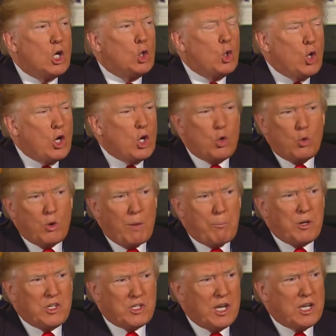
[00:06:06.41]
A lawyer who
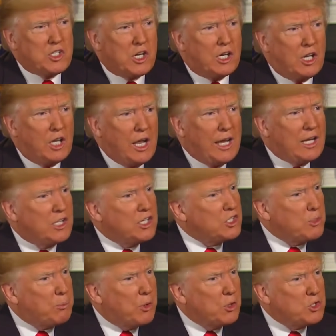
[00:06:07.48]
represents a client
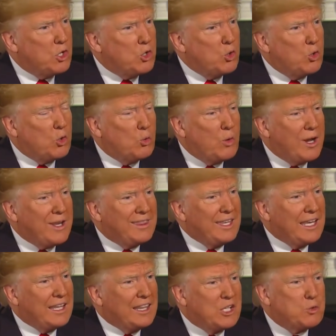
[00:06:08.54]
is supposed to do the
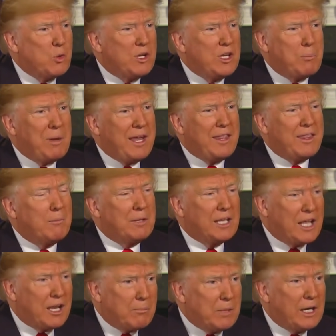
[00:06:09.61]
right thing. That's why you pay
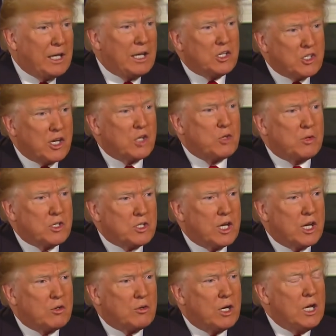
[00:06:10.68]
them a lot of money, et cetera, et
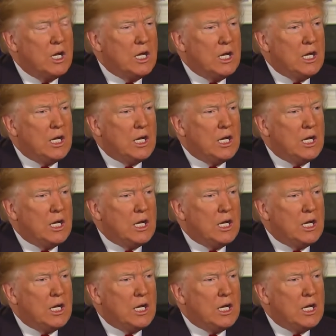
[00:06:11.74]
cetera.